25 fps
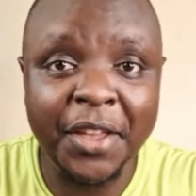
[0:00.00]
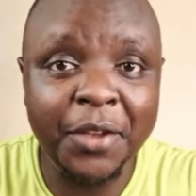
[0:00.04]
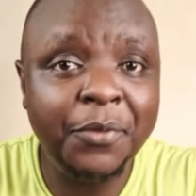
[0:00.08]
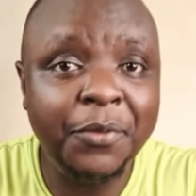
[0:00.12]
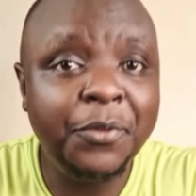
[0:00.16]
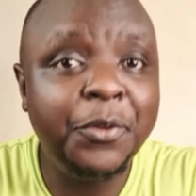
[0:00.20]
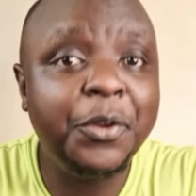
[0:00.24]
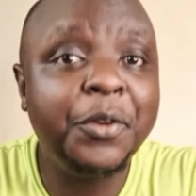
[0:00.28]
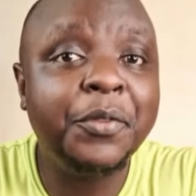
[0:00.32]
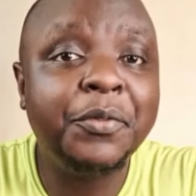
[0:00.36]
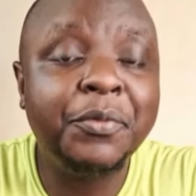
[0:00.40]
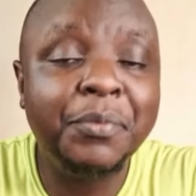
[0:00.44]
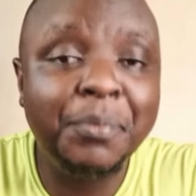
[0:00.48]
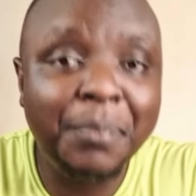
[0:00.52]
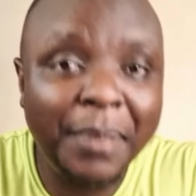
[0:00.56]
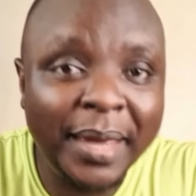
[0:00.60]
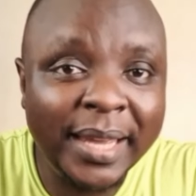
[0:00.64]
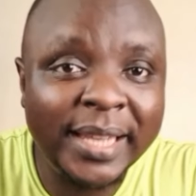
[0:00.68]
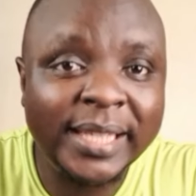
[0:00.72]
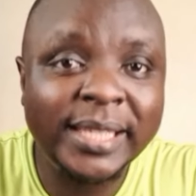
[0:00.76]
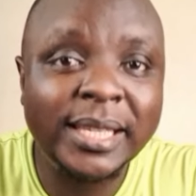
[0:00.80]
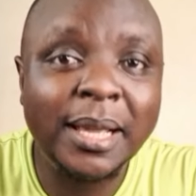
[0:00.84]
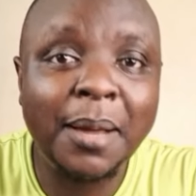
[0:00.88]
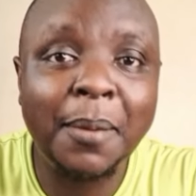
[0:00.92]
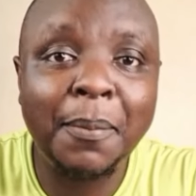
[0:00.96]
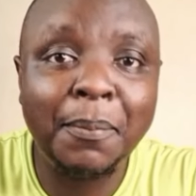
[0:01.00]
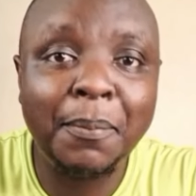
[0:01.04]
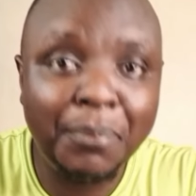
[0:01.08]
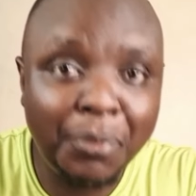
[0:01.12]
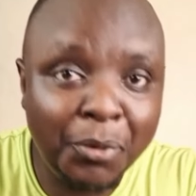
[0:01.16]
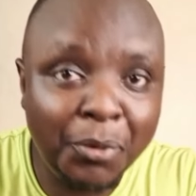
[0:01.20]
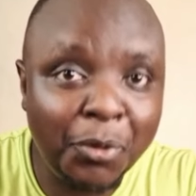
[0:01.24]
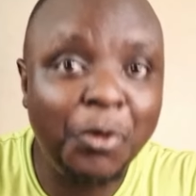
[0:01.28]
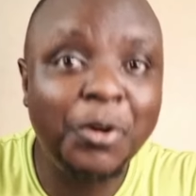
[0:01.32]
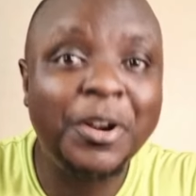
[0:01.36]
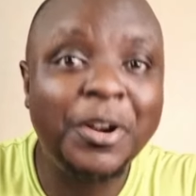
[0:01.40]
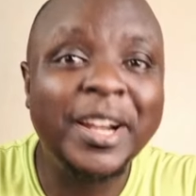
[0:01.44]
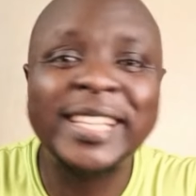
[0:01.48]
If you have made some
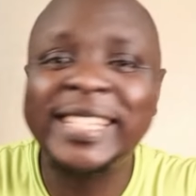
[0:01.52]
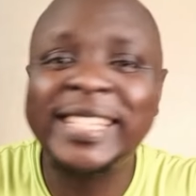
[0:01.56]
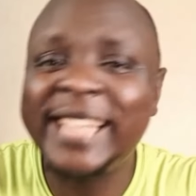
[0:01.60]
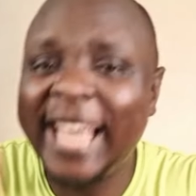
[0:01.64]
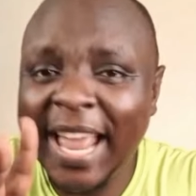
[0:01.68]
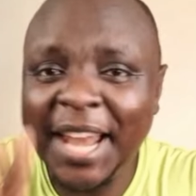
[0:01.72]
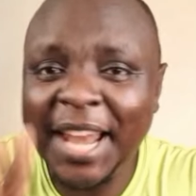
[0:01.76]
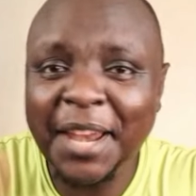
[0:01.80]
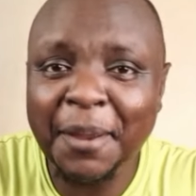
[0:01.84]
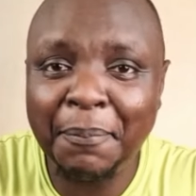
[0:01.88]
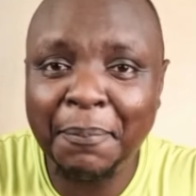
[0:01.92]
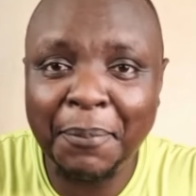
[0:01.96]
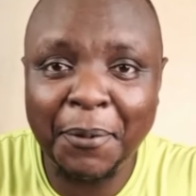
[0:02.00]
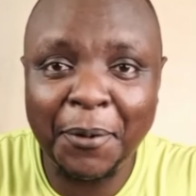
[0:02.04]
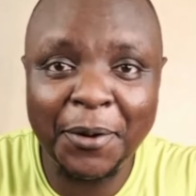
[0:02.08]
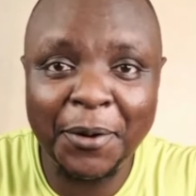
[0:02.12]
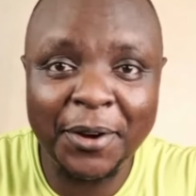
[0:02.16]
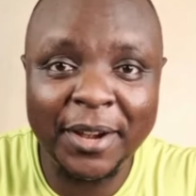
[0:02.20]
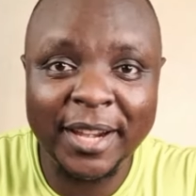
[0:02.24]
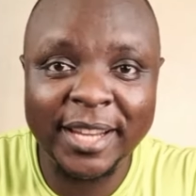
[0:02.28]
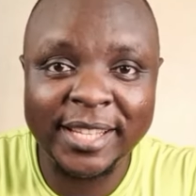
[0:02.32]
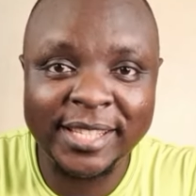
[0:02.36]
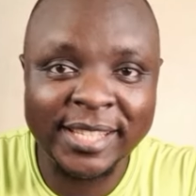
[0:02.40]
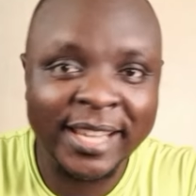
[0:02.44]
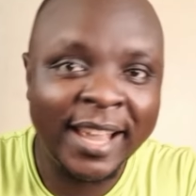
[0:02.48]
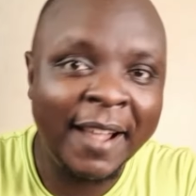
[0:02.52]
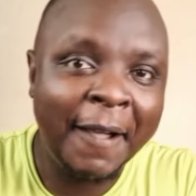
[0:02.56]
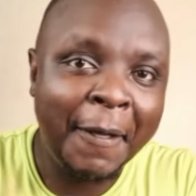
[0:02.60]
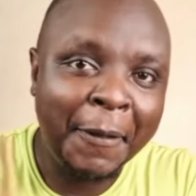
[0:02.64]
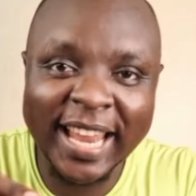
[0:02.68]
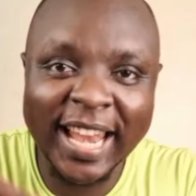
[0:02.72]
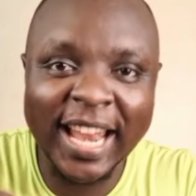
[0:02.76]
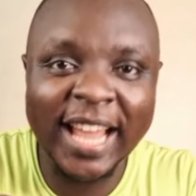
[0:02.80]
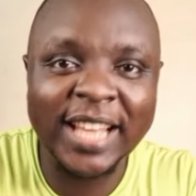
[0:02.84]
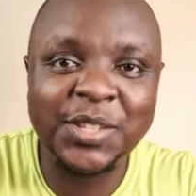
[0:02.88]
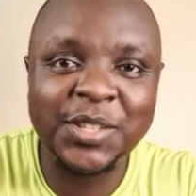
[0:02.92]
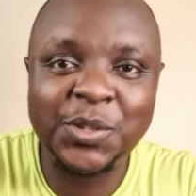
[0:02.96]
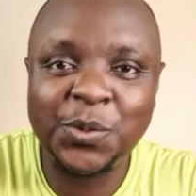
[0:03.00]
progress, any progress,
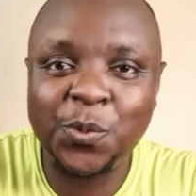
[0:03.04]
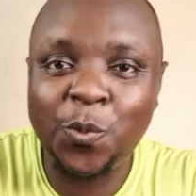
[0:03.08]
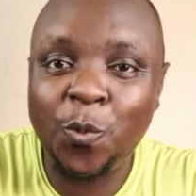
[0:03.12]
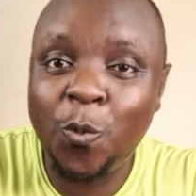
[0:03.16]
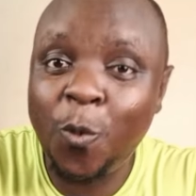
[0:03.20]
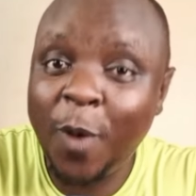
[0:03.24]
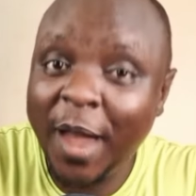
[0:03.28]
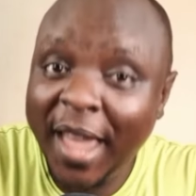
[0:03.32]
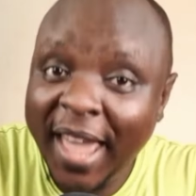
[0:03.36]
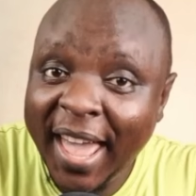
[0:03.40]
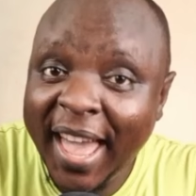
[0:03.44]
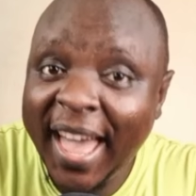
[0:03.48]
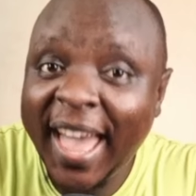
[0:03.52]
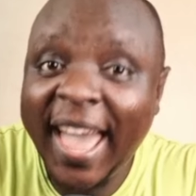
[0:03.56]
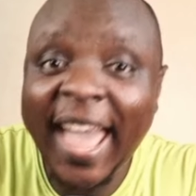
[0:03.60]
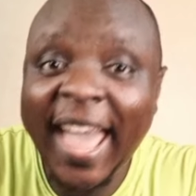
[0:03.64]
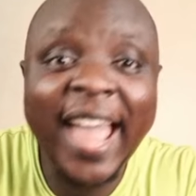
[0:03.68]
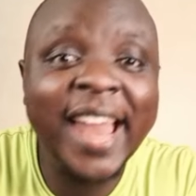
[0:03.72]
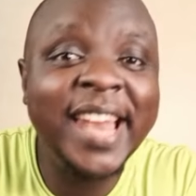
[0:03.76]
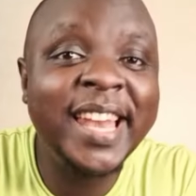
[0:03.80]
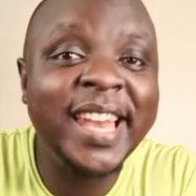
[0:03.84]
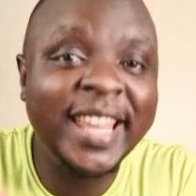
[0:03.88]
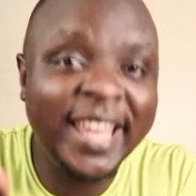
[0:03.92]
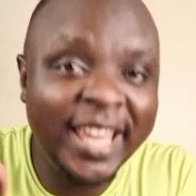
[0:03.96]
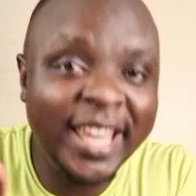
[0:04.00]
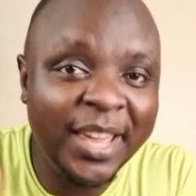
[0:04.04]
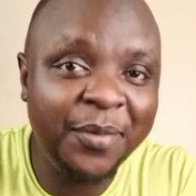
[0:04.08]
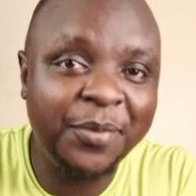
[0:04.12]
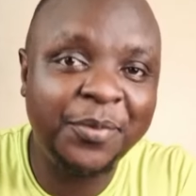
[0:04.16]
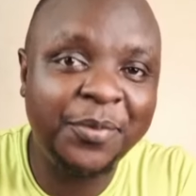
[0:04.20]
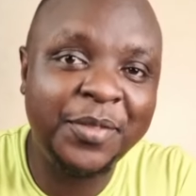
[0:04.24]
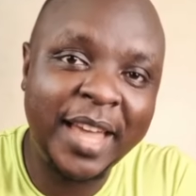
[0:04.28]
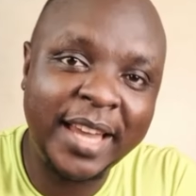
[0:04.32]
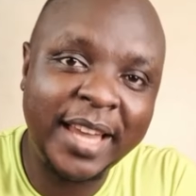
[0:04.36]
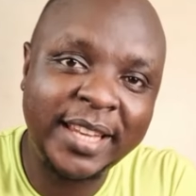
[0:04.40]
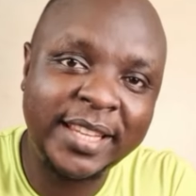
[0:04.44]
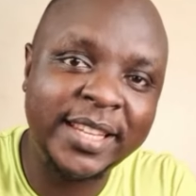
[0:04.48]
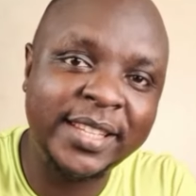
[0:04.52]
tell us where and
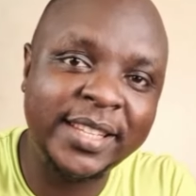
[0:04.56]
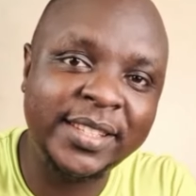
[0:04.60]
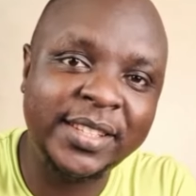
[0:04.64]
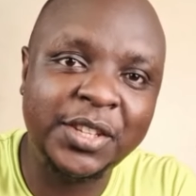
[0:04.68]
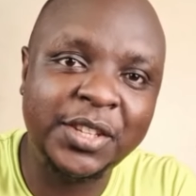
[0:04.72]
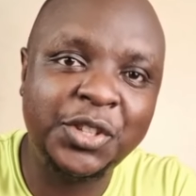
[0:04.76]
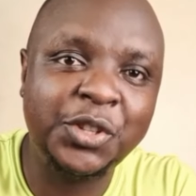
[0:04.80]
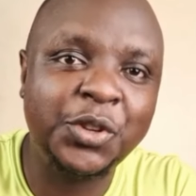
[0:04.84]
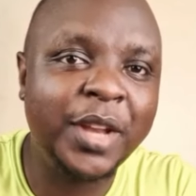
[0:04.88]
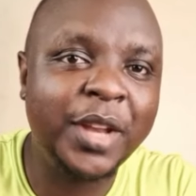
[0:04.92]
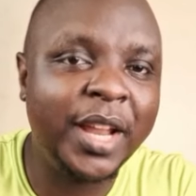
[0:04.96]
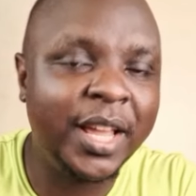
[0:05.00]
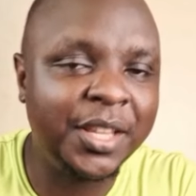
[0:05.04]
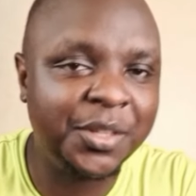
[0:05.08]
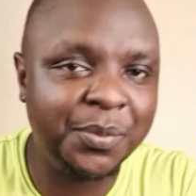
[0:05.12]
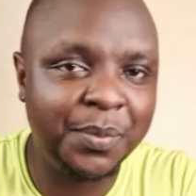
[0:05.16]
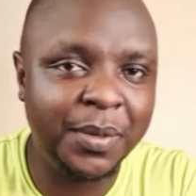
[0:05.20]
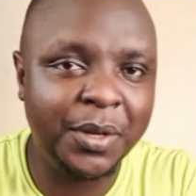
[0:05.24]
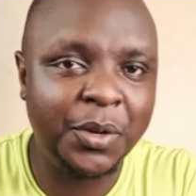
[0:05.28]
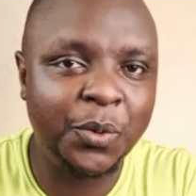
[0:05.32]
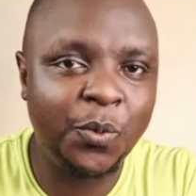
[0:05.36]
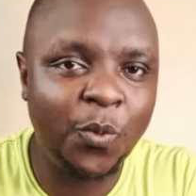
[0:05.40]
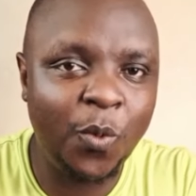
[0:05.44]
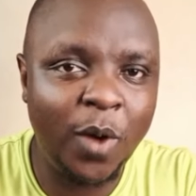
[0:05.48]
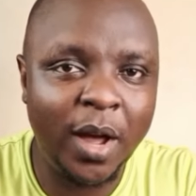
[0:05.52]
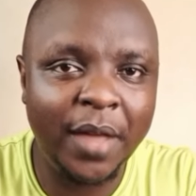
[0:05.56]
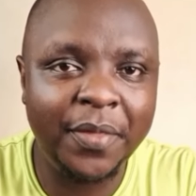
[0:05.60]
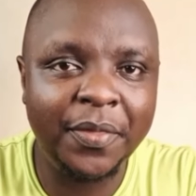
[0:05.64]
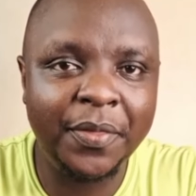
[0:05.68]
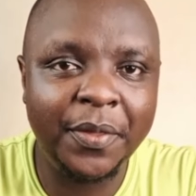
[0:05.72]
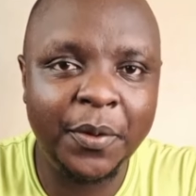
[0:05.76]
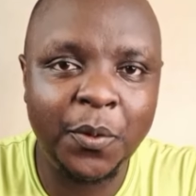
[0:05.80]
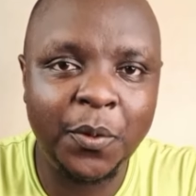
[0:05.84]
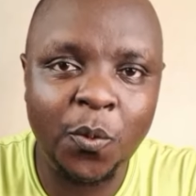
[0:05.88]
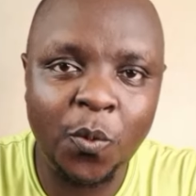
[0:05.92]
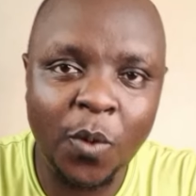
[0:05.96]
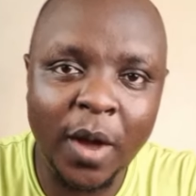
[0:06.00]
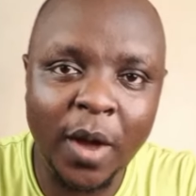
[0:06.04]
if that decision has been
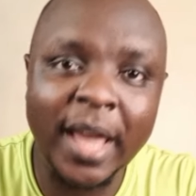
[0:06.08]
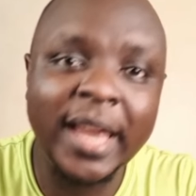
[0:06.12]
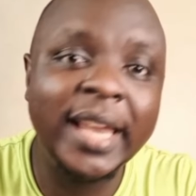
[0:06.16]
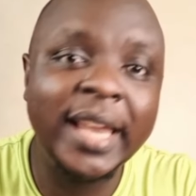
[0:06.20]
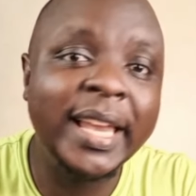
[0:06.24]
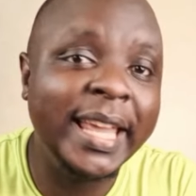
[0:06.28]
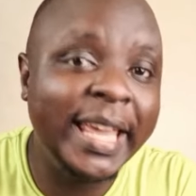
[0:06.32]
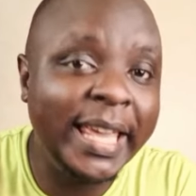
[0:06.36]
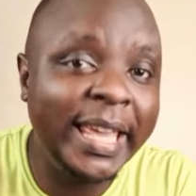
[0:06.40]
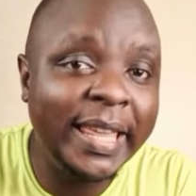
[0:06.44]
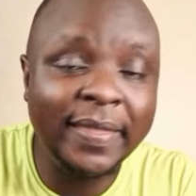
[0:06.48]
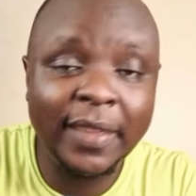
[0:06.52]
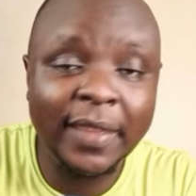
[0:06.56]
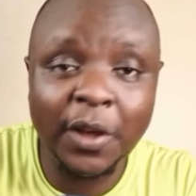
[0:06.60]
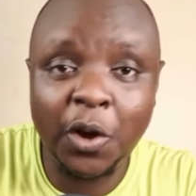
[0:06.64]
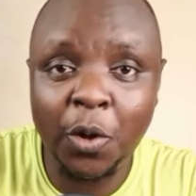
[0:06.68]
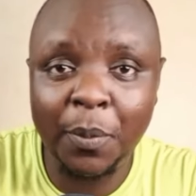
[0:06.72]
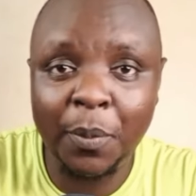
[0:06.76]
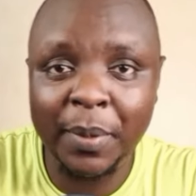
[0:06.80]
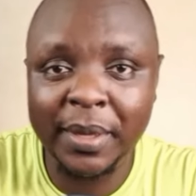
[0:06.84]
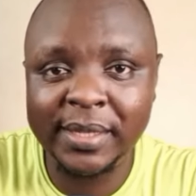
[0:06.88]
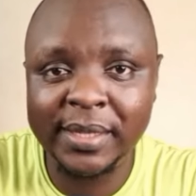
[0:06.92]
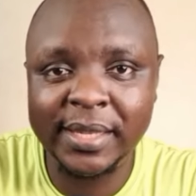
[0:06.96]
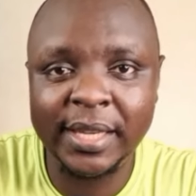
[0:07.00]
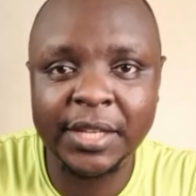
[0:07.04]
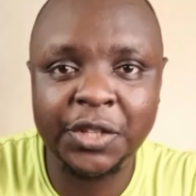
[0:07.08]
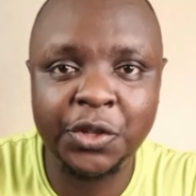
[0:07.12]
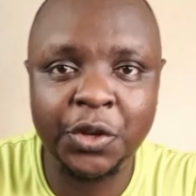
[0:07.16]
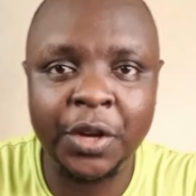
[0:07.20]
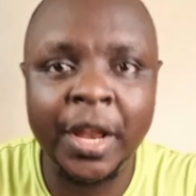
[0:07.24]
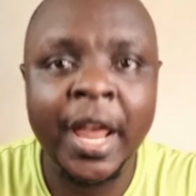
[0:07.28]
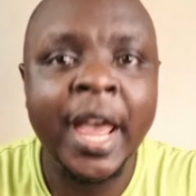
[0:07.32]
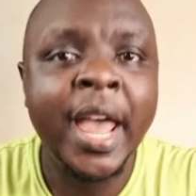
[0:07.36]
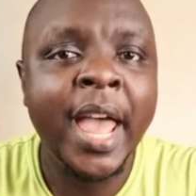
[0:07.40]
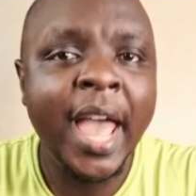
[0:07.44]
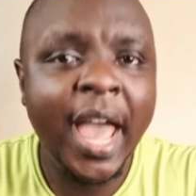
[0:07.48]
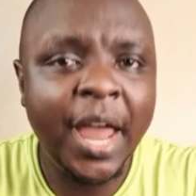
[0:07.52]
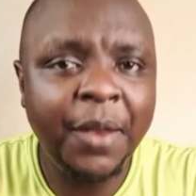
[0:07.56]
worth the while in the comment section.